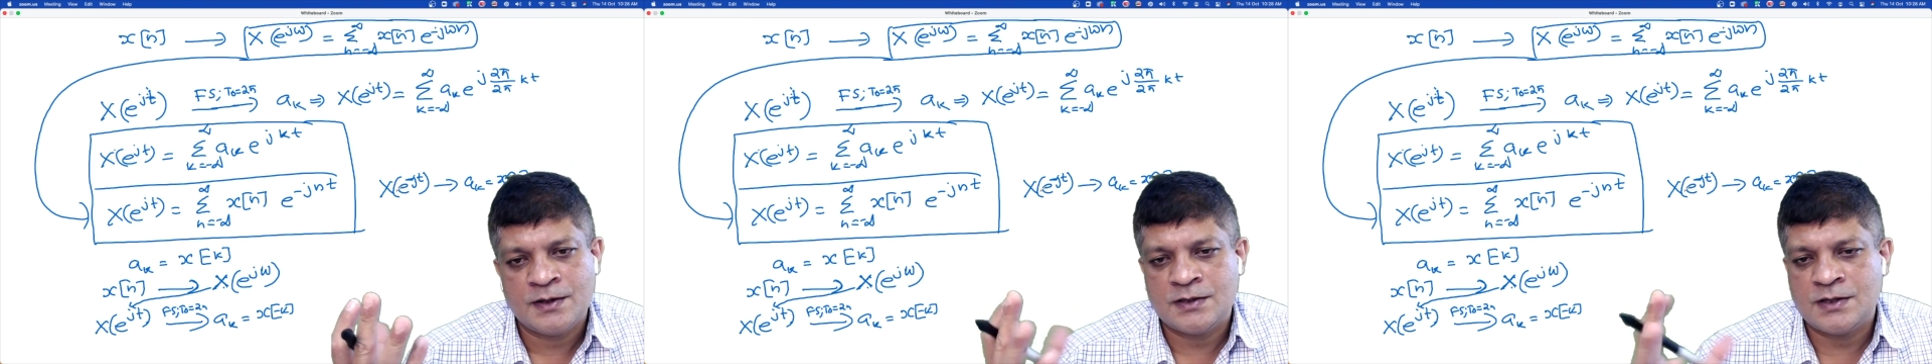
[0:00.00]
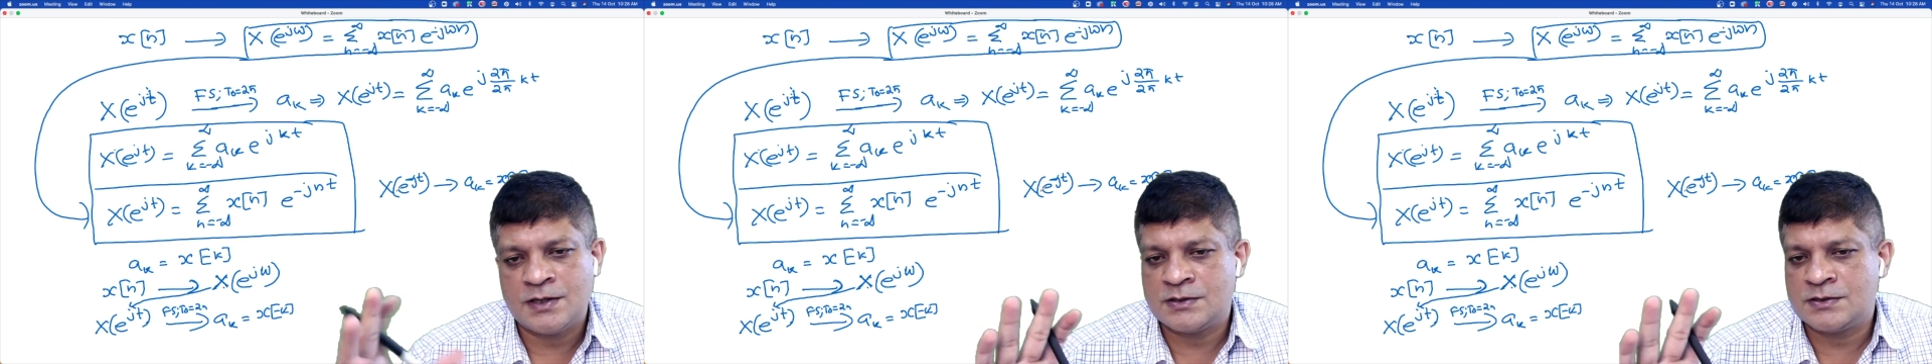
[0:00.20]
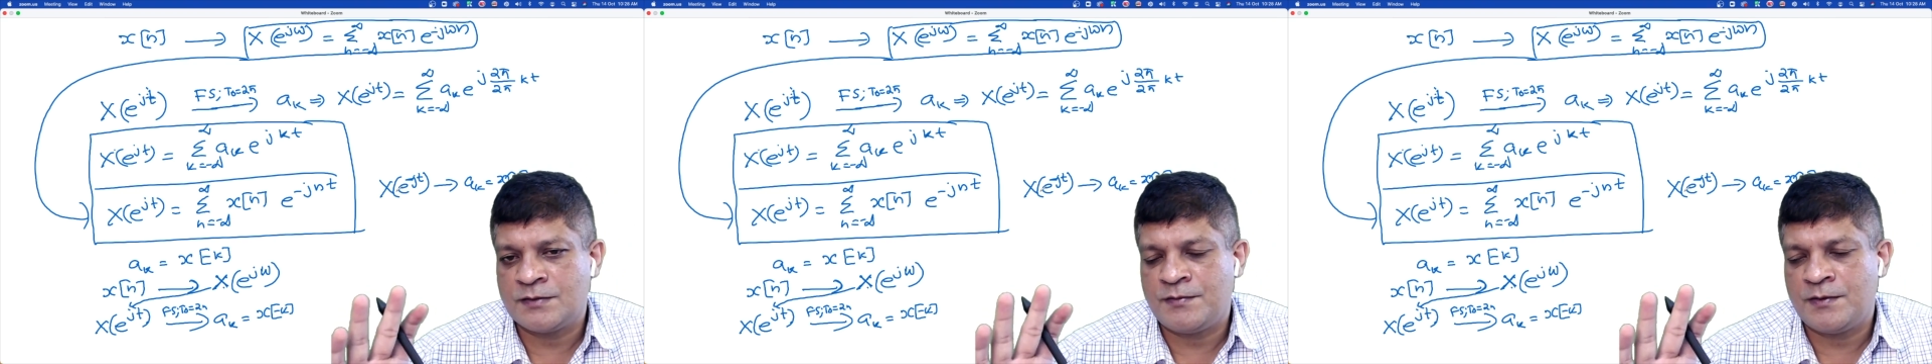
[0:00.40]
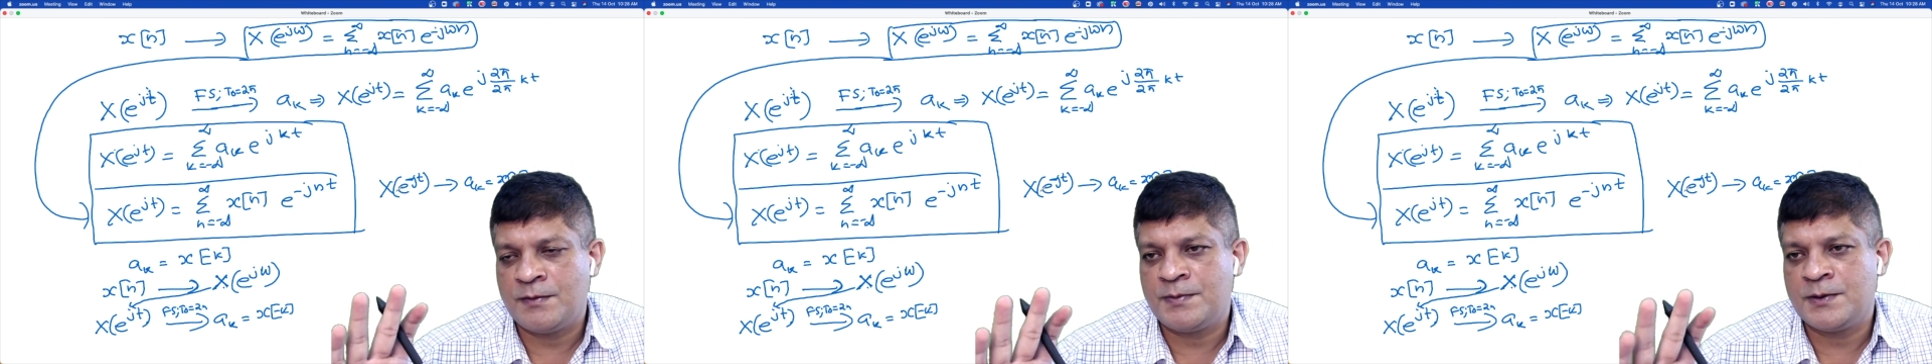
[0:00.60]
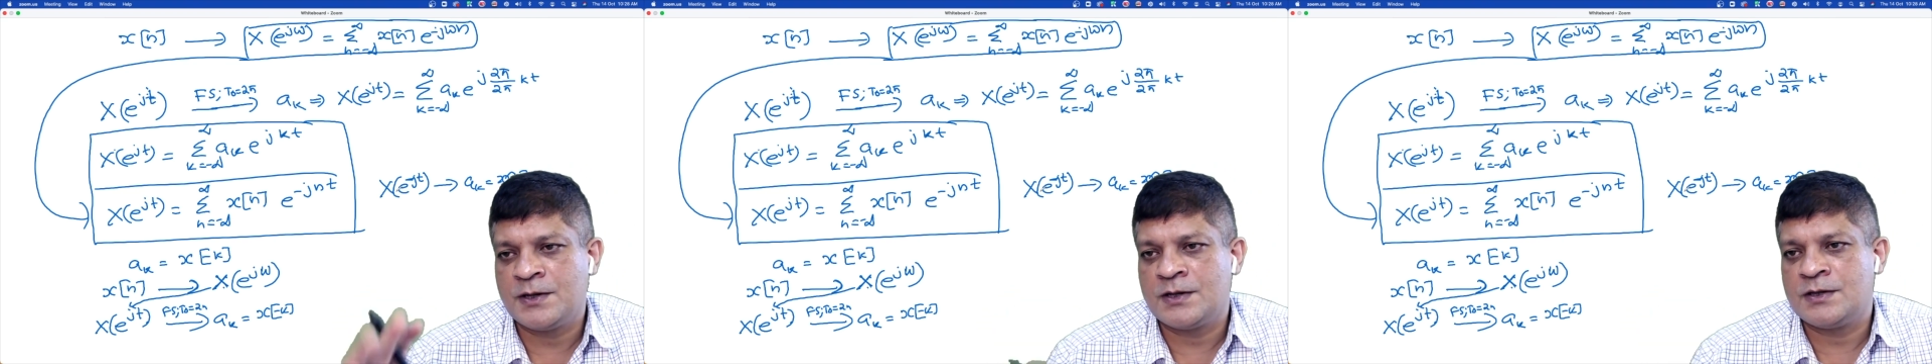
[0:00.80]
there is a
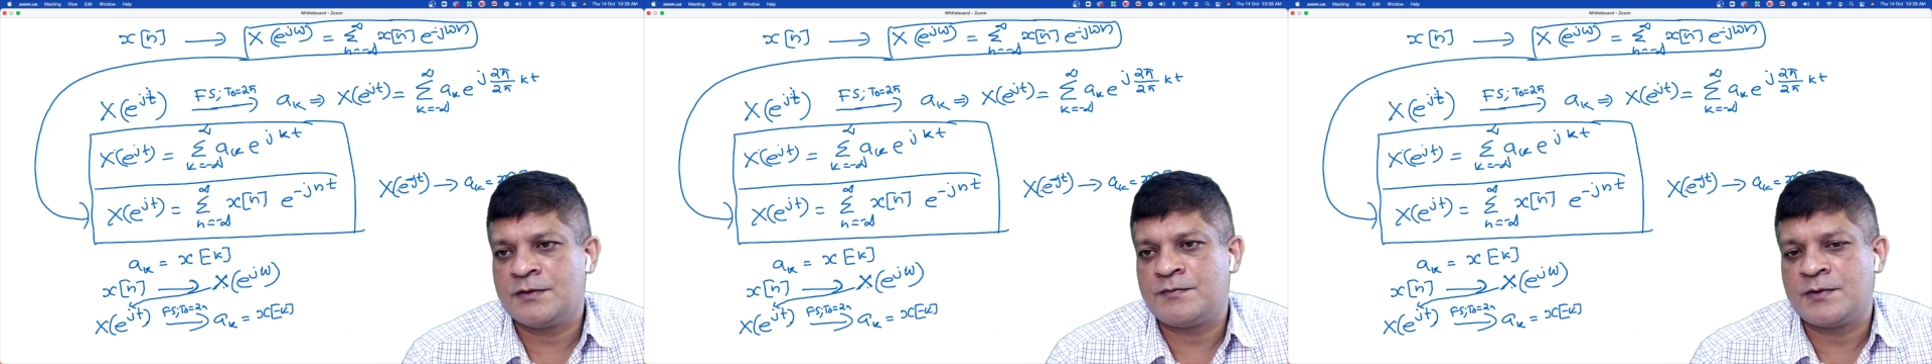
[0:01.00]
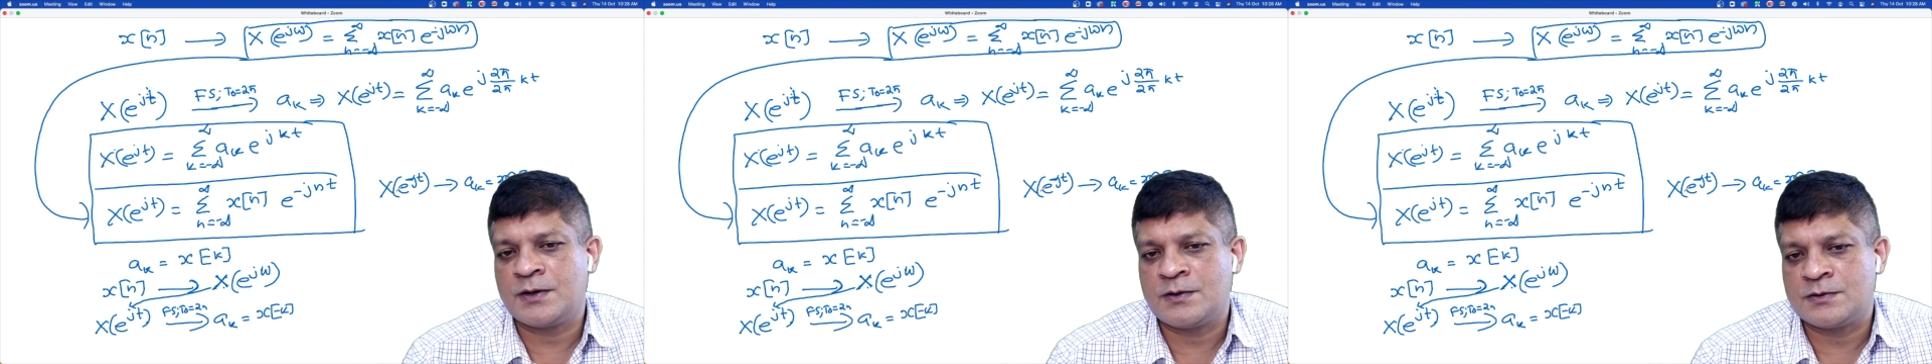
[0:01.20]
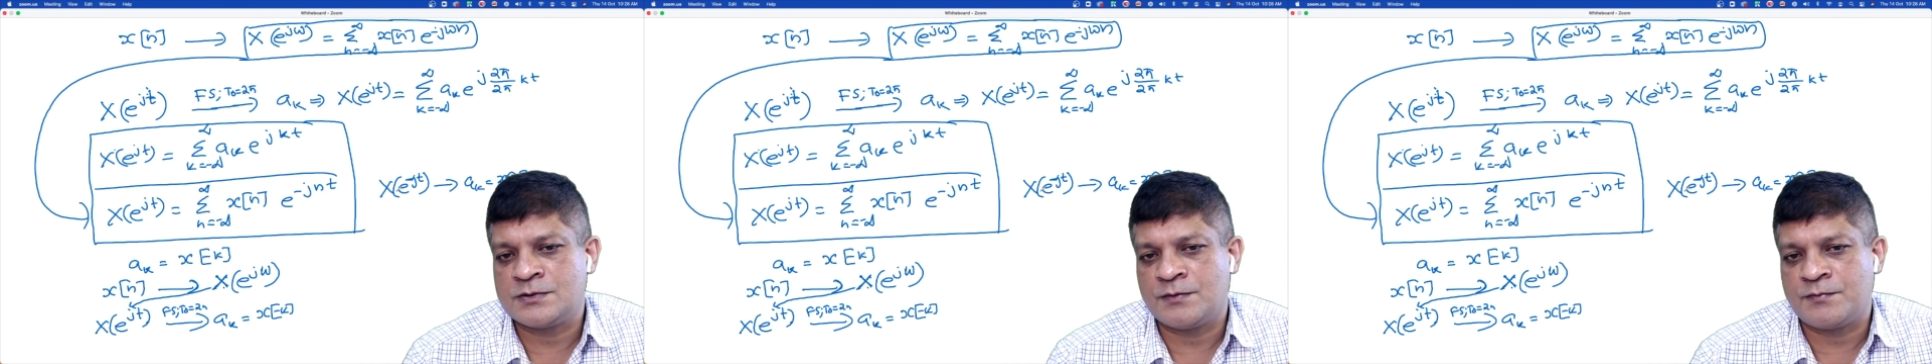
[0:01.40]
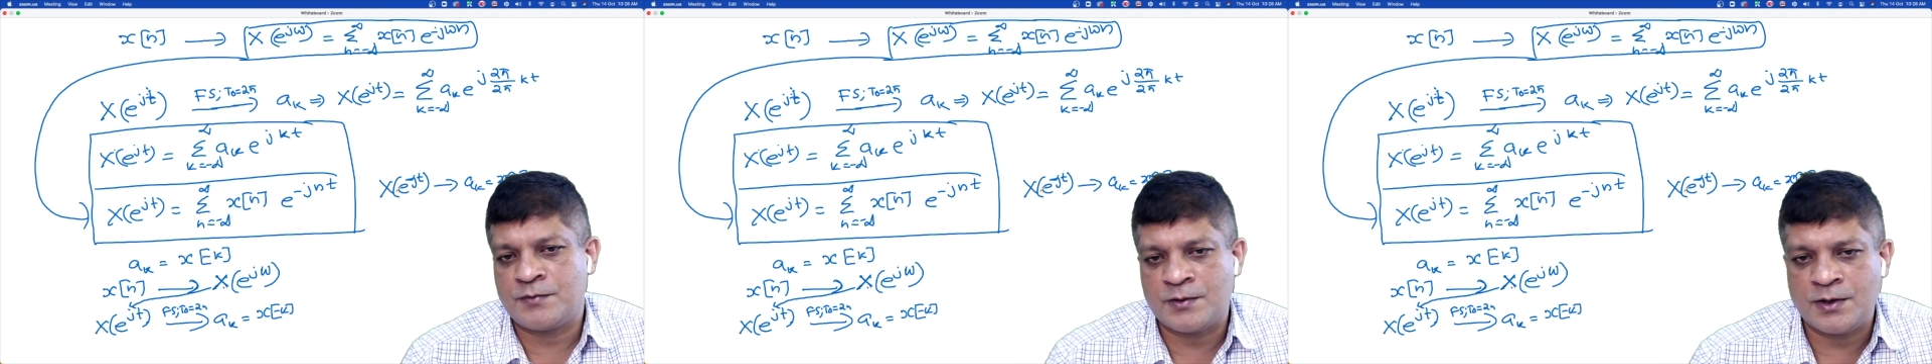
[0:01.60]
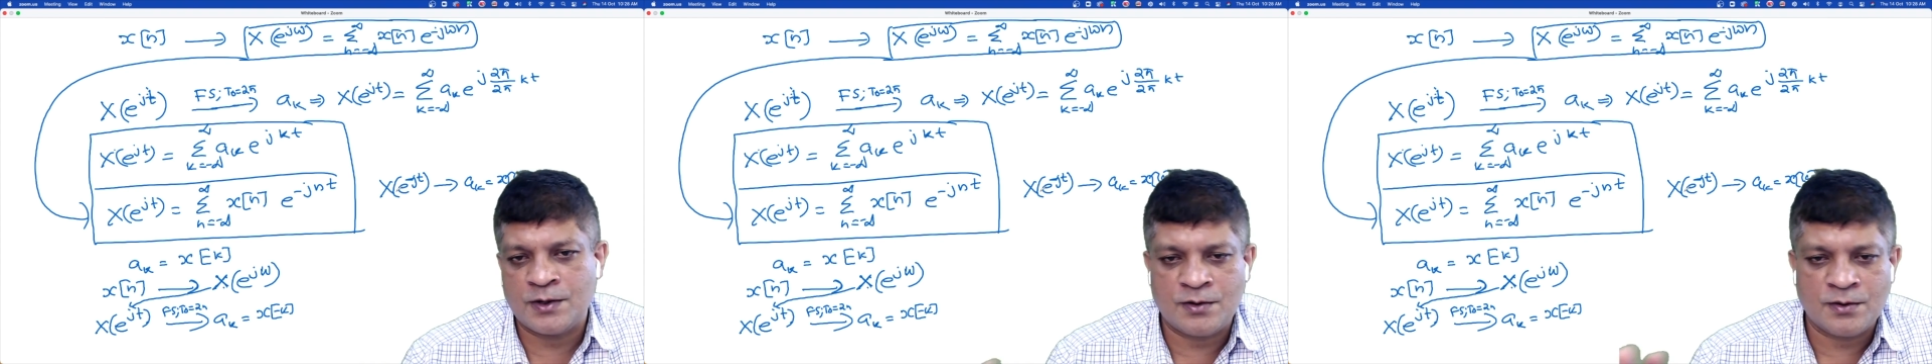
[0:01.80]
flipping in the frequency
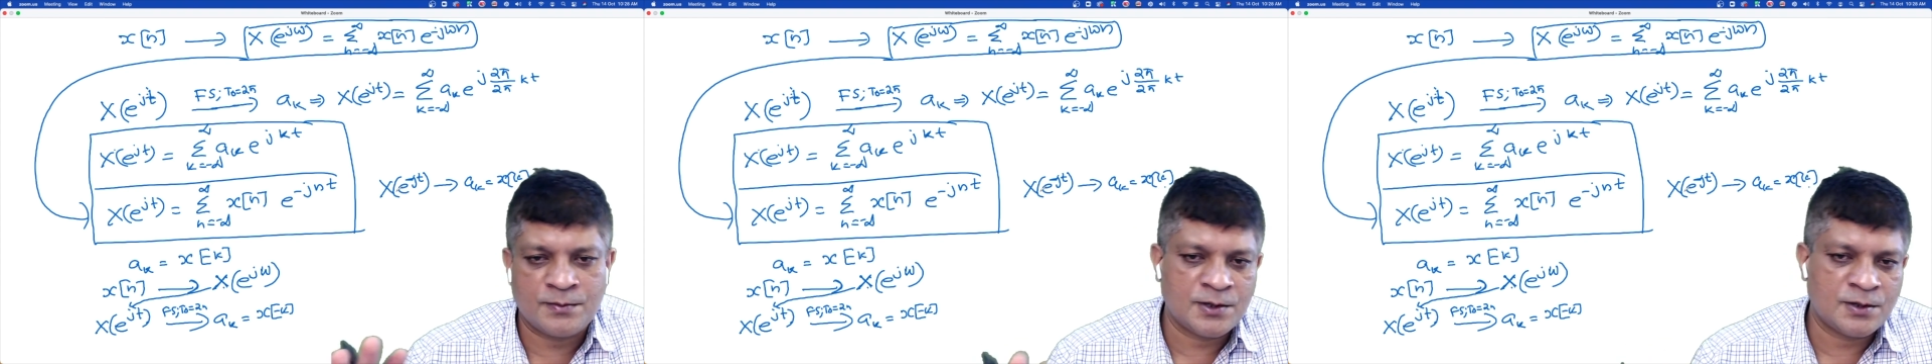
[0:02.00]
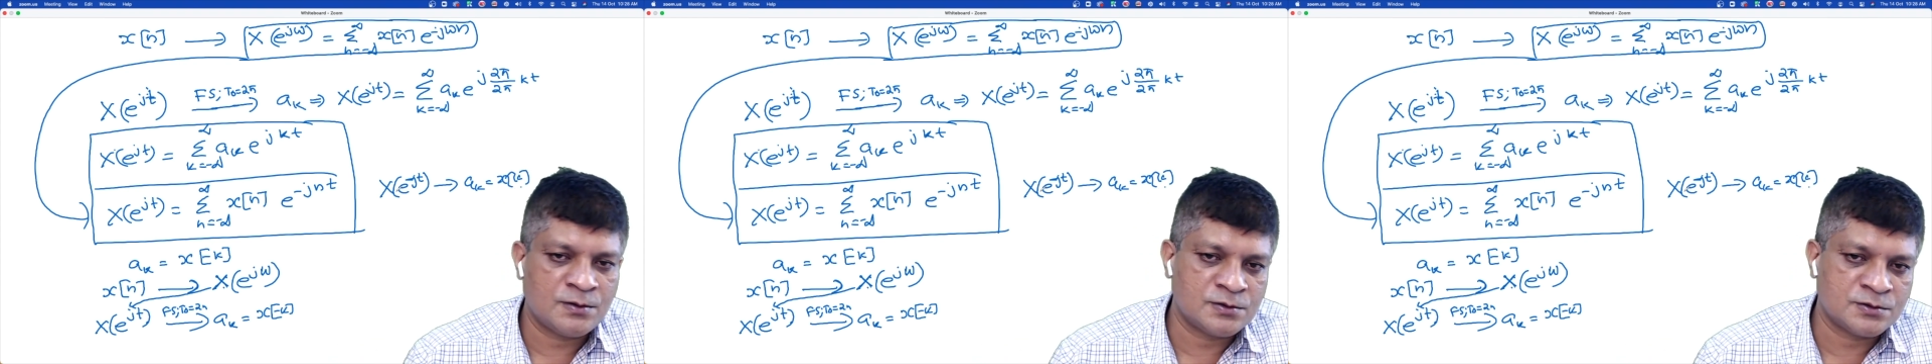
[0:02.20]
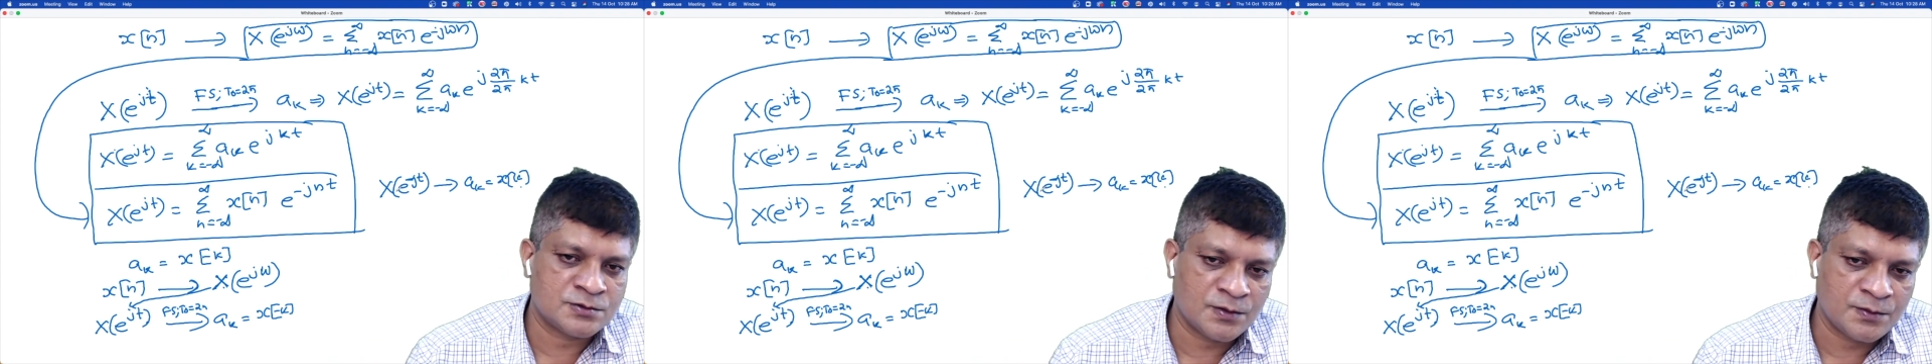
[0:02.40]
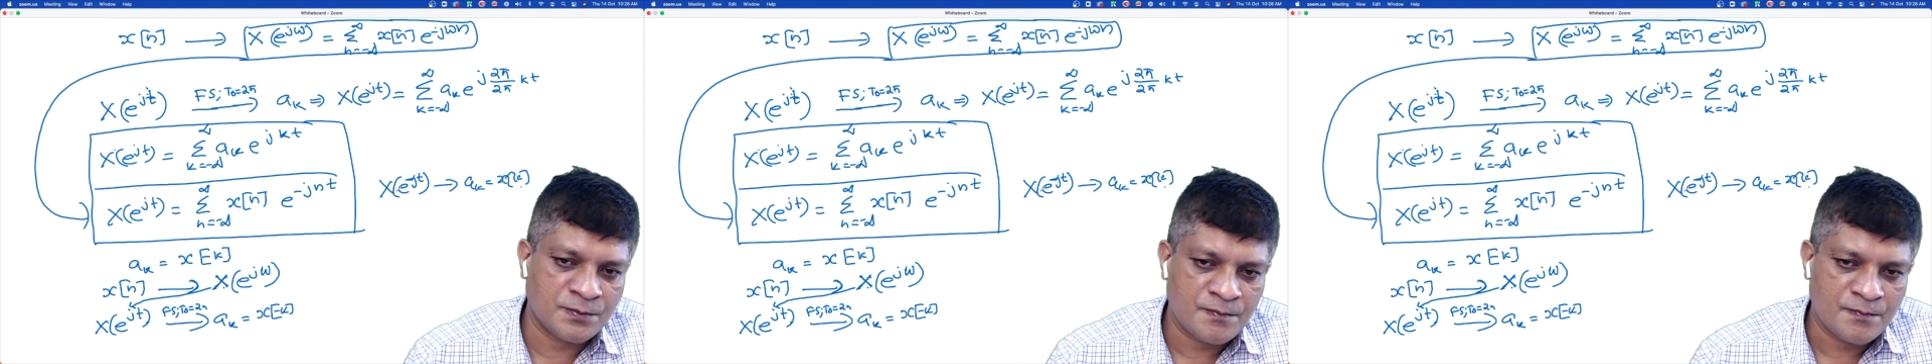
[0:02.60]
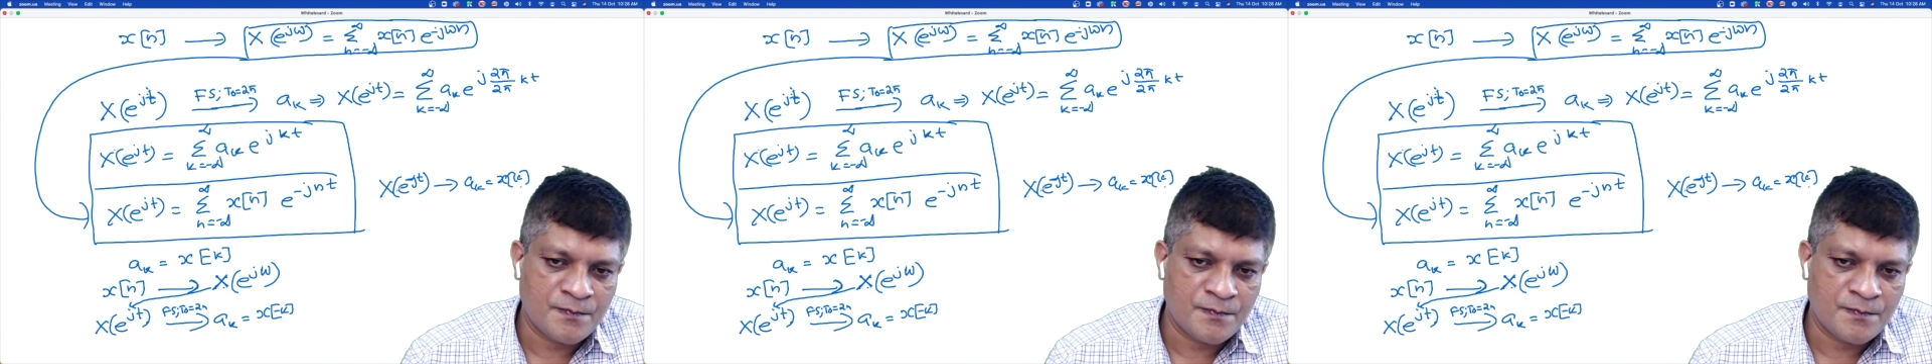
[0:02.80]
Fourier domain also.